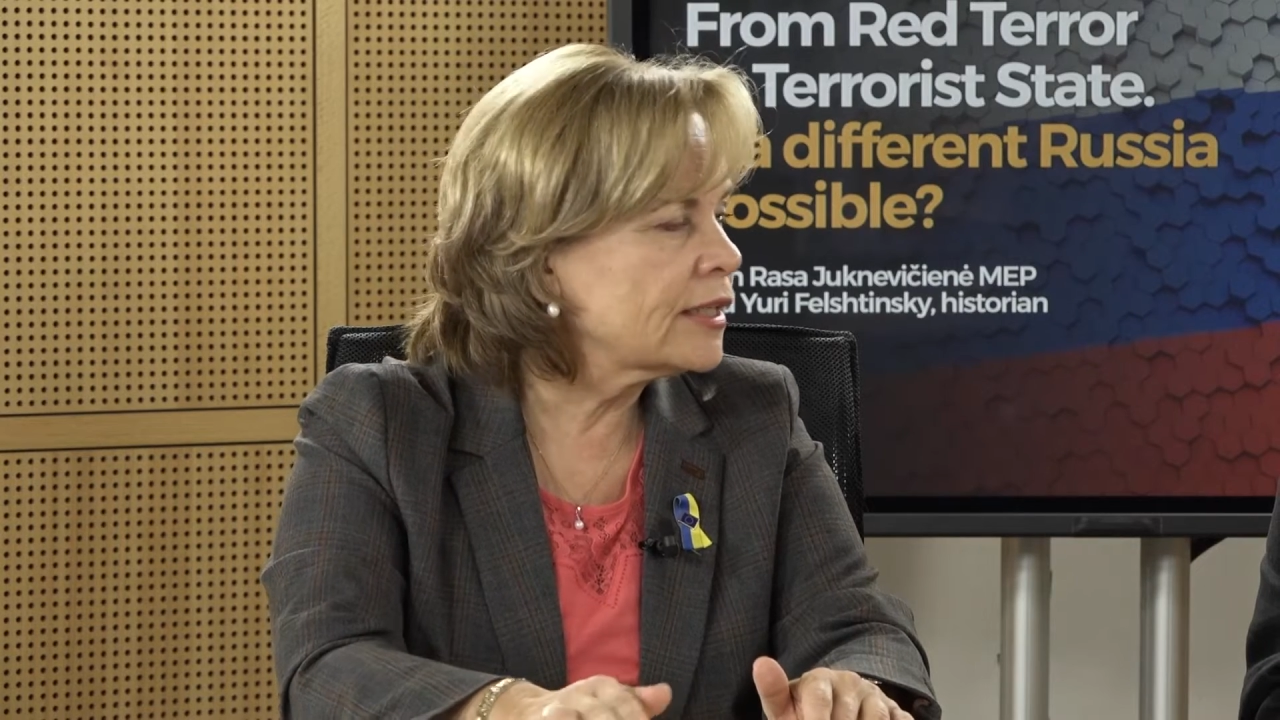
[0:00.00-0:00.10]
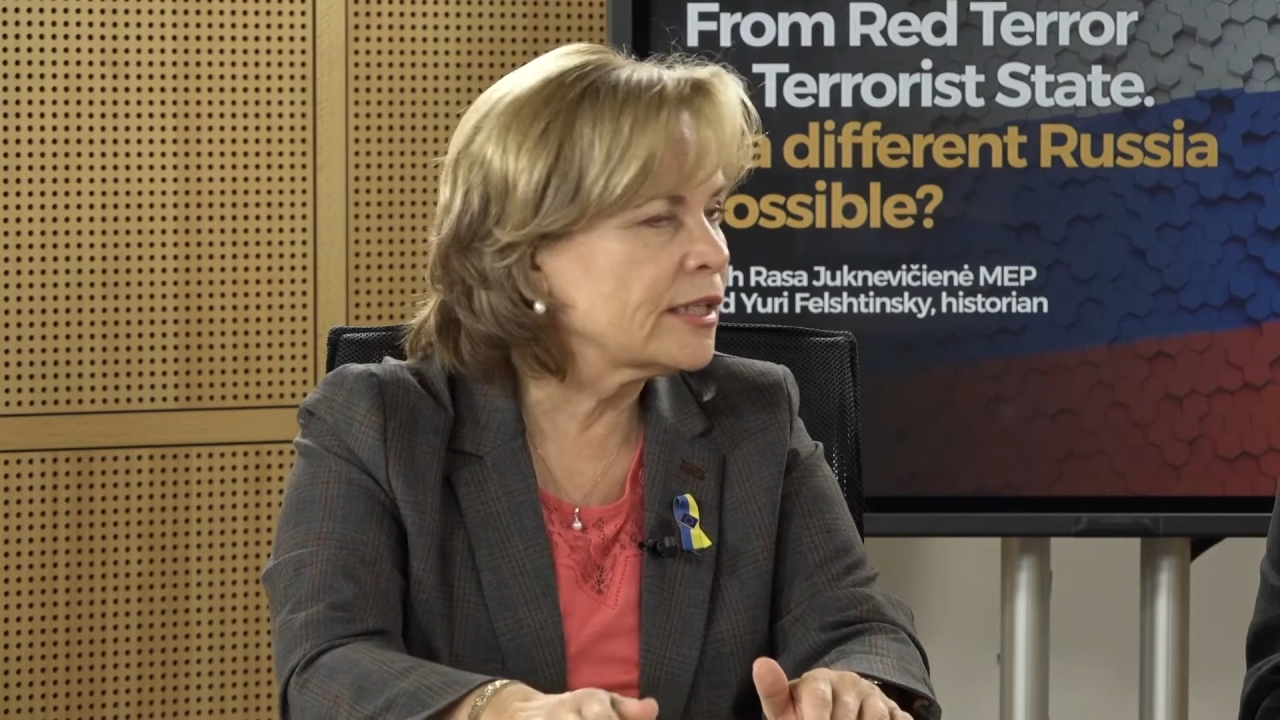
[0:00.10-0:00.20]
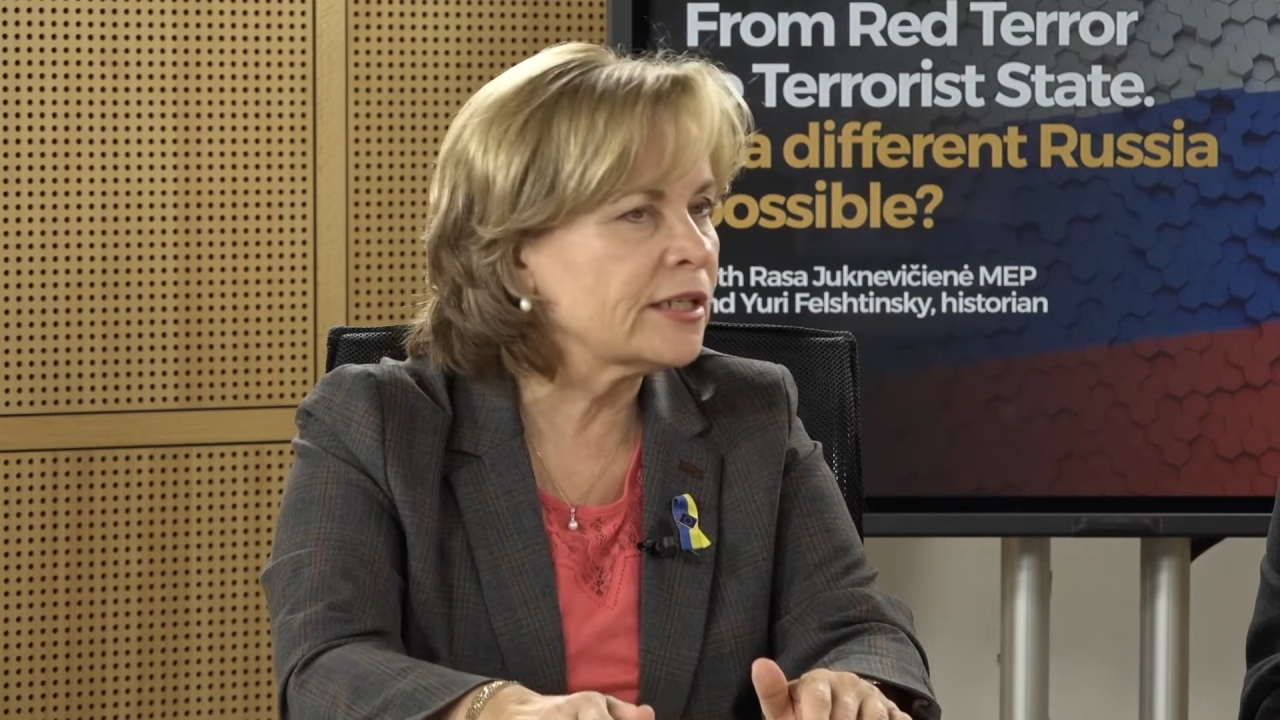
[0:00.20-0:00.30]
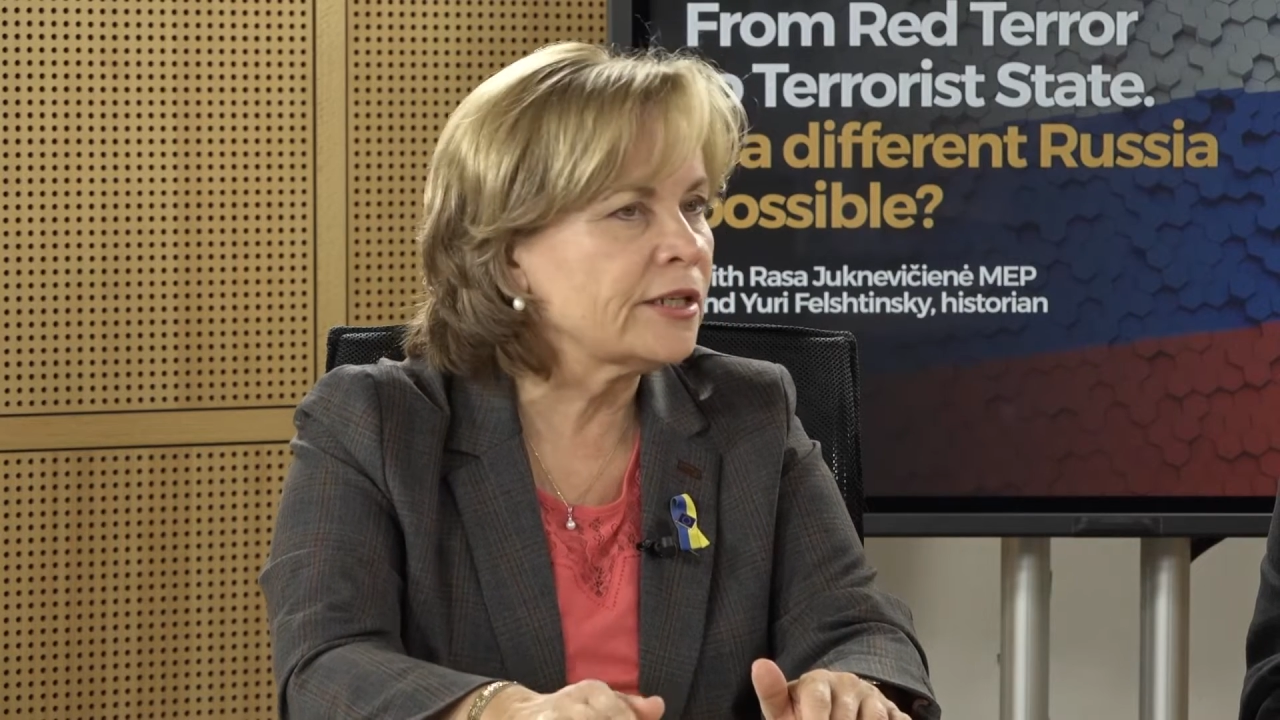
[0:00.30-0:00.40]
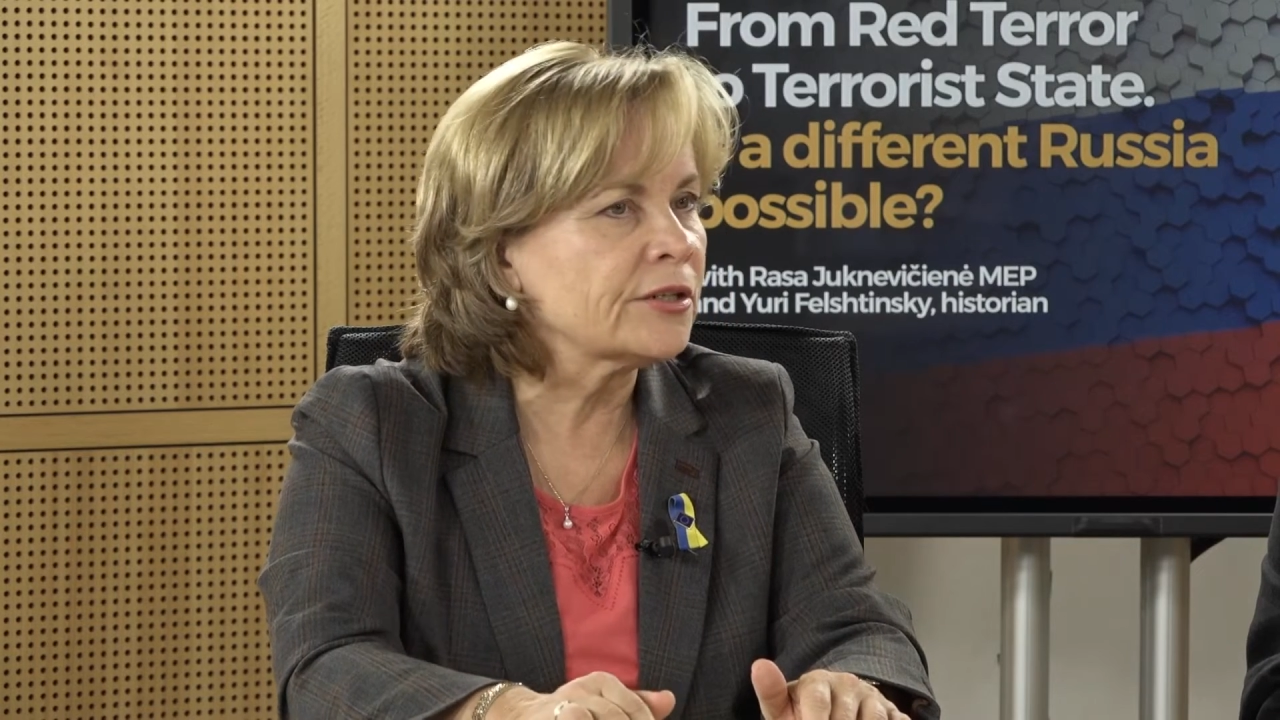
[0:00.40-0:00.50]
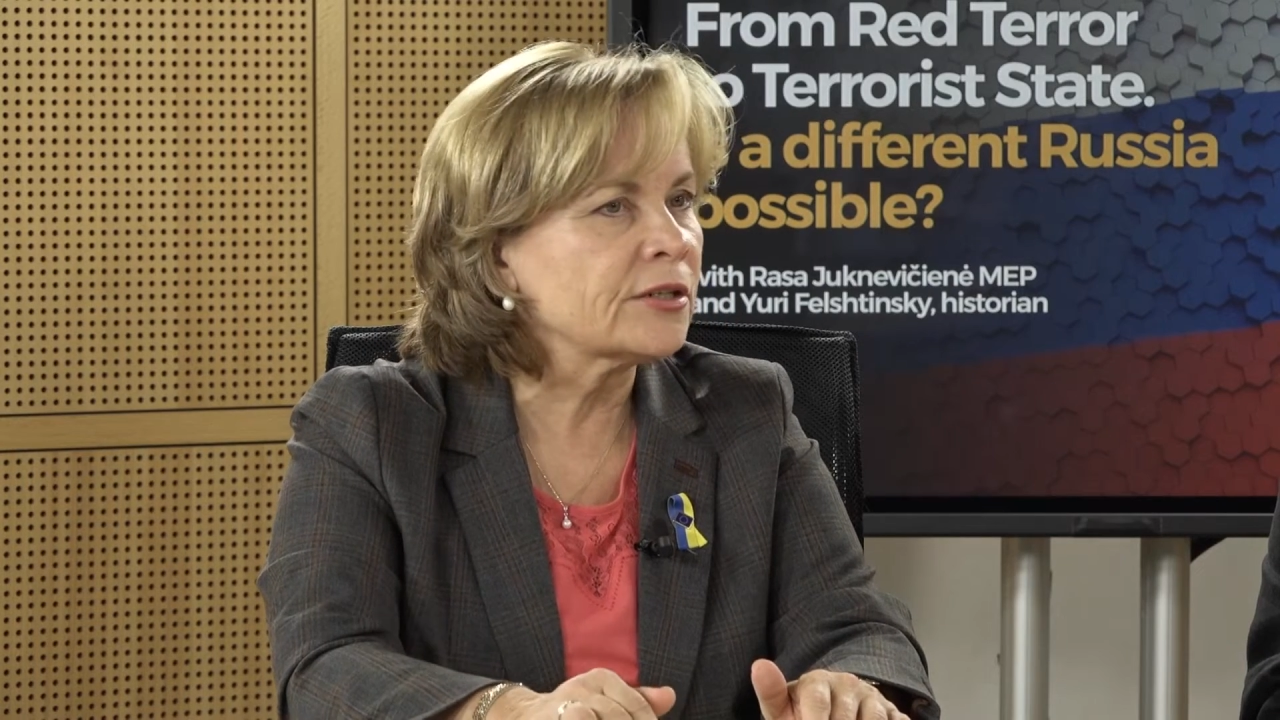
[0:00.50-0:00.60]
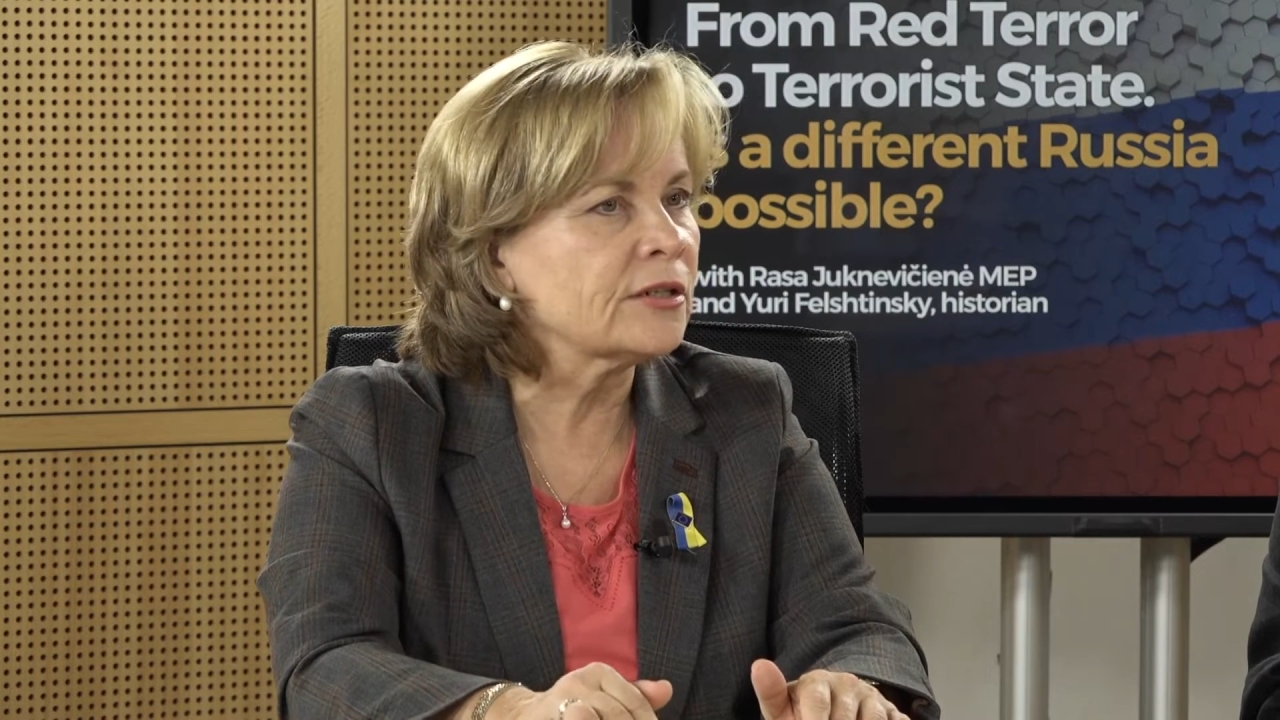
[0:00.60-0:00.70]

Hitler